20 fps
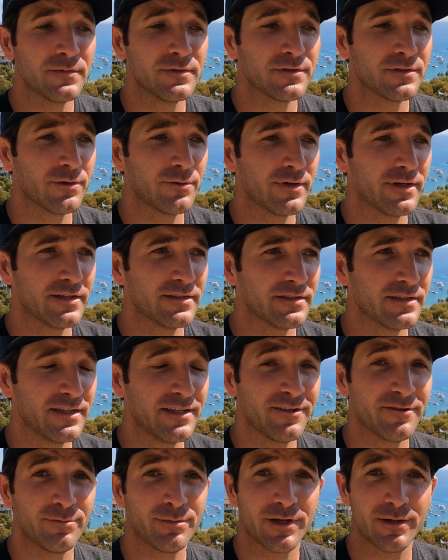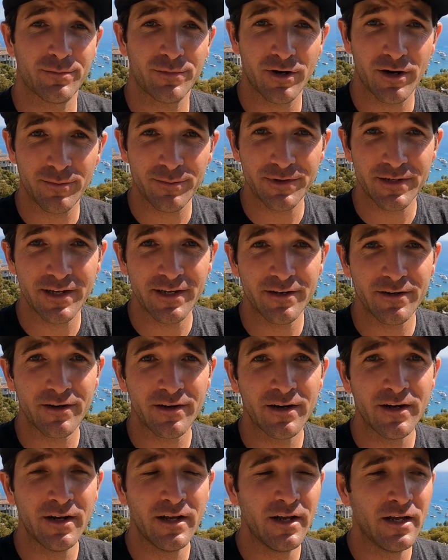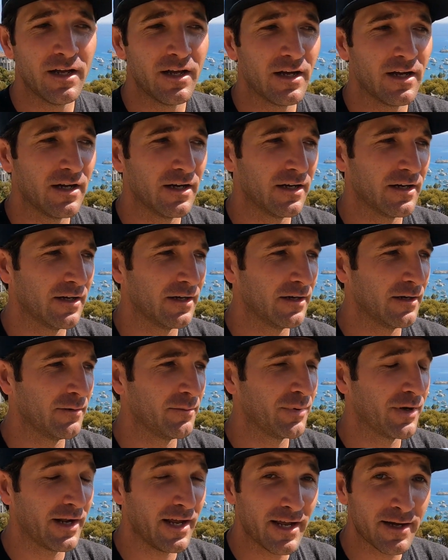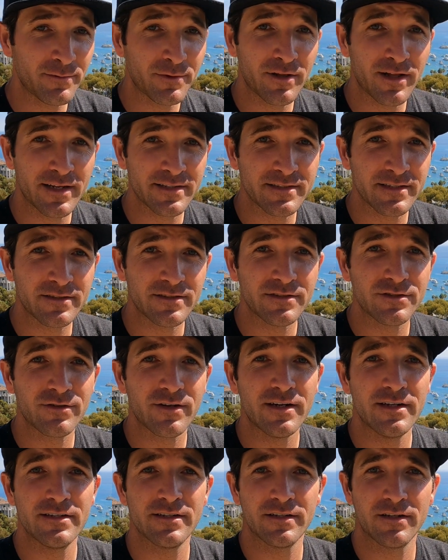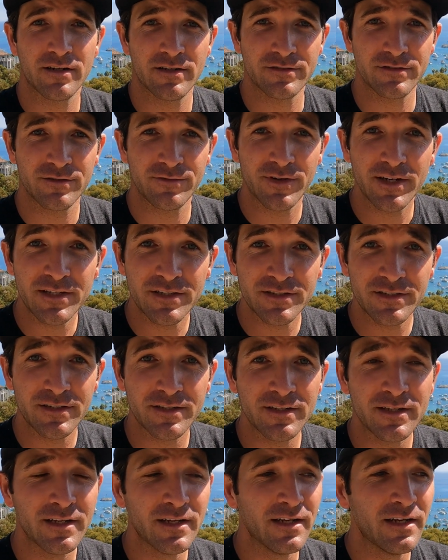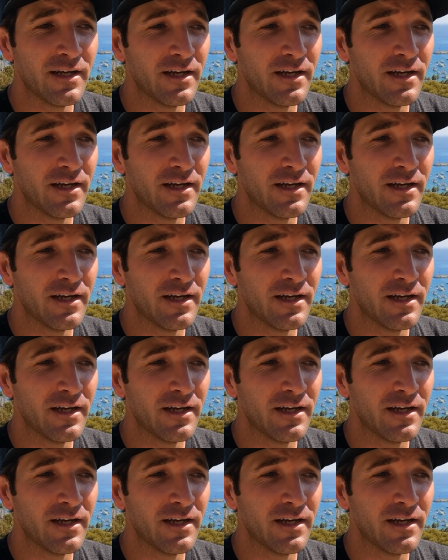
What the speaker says: so as a native plant propagator, but I am classically trained in conservation